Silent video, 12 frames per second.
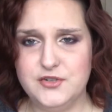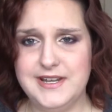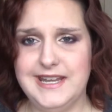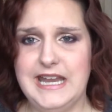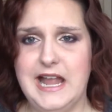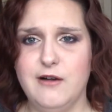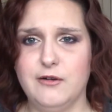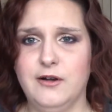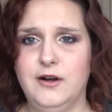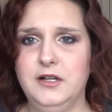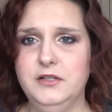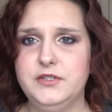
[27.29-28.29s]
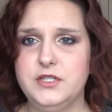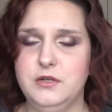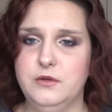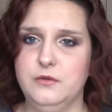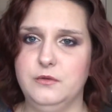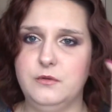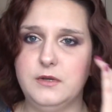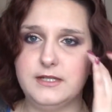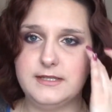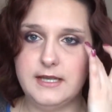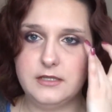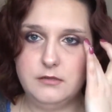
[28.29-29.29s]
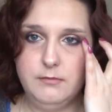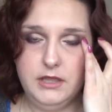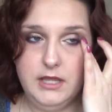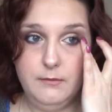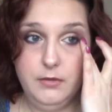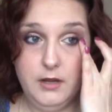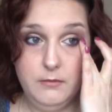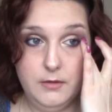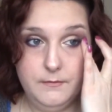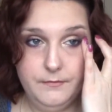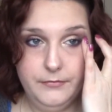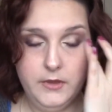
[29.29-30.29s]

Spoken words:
drink any alcohol to exacerbate that problem.